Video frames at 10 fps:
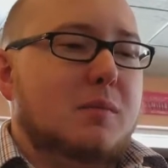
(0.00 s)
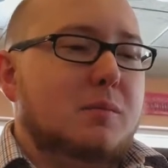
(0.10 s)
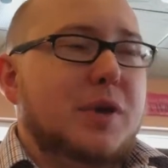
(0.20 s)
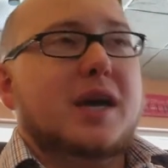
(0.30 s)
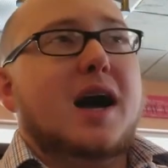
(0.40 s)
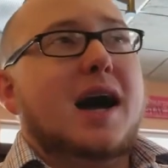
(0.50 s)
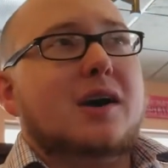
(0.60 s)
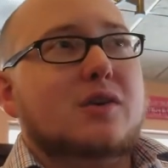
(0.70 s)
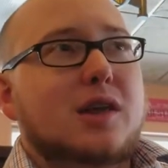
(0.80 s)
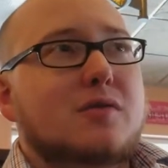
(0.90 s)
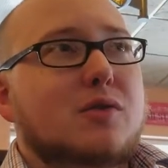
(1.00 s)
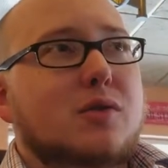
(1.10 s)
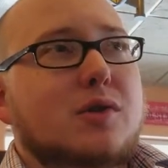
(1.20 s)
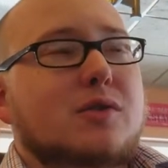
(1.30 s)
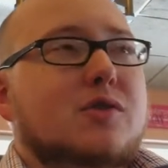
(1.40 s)
being a higher
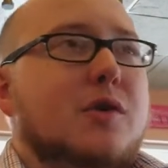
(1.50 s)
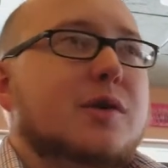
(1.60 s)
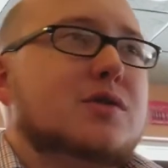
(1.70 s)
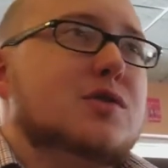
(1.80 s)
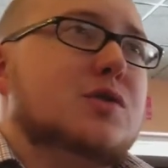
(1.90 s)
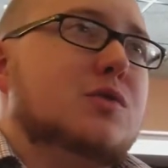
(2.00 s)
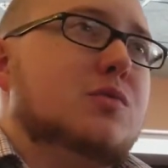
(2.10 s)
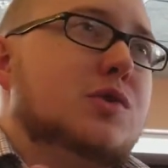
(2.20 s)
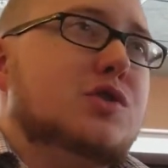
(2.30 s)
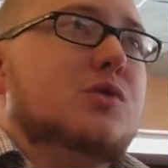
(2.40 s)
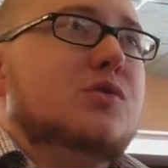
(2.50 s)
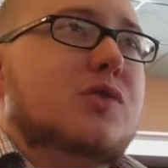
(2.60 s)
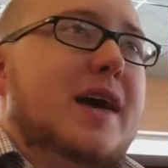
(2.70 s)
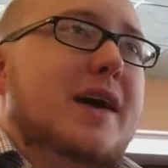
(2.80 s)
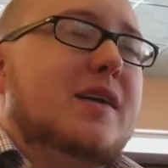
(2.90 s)
level is going to
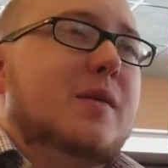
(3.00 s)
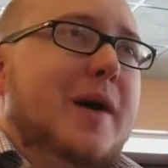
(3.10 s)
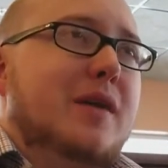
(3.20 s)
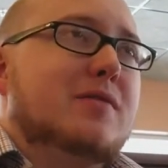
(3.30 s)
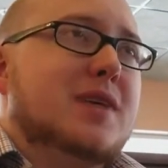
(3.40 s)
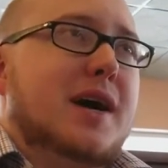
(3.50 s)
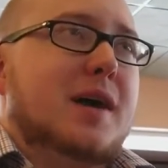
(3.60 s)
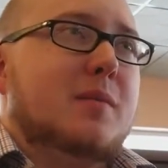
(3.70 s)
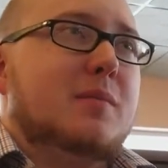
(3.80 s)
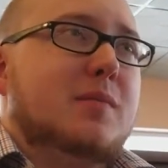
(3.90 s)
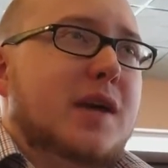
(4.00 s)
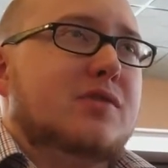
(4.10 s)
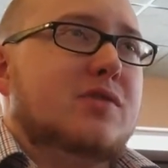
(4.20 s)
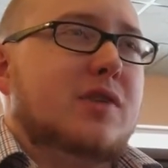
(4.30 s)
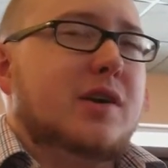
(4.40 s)
reduce that amount of time
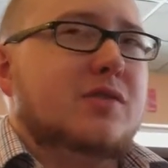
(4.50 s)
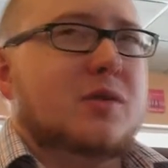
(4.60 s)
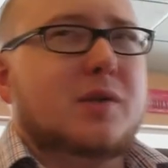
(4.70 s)
necessary. So